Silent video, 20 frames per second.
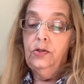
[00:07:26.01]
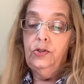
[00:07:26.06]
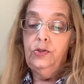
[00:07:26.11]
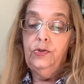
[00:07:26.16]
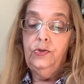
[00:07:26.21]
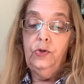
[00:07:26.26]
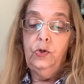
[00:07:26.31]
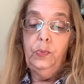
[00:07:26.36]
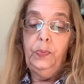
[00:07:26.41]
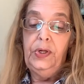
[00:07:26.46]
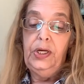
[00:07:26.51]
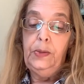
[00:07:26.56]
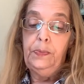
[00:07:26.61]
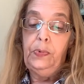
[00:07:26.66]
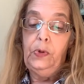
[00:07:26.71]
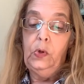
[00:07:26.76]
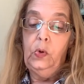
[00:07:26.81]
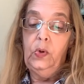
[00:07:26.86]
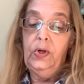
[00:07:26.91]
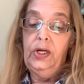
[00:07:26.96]
to
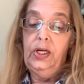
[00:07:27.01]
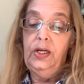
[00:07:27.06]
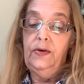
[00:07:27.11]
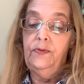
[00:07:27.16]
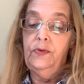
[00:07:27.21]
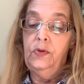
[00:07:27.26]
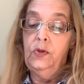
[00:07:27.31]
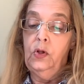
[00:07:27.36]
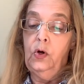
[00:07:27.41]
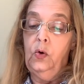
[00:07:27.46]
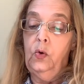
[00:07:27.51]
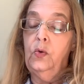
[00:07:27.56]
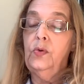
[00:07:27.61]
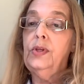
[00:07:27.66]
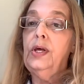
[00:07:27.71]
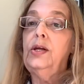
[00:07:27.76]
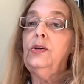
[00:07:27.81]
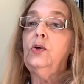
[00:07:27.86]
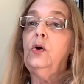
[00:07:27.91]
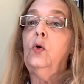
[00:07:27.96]
people even though
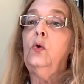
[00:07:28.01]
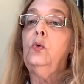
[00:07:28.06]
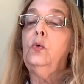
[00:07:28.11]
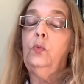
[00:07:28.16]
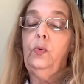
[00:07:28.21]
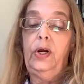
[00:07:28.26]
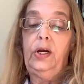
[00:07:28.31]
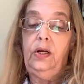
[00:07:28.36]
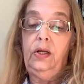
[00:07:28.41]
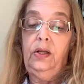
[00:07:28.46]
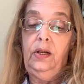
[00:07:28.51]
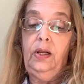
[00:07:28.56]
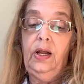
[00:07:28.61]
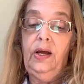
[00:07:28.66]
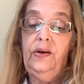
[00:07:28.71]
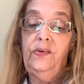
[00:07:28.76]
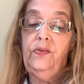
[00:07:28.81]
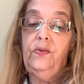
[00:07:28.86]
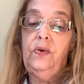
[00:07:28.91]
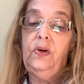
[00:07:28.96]
they don't
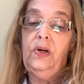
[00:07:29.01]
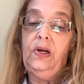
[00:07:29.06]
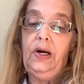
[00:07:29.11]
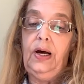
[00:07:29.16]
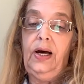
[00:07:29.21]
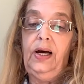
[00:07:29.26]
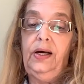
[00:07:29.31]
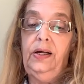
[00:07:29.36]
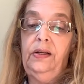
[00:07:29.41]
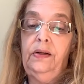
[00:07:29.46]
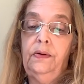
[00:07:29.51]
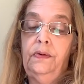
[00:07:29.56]
recognize God.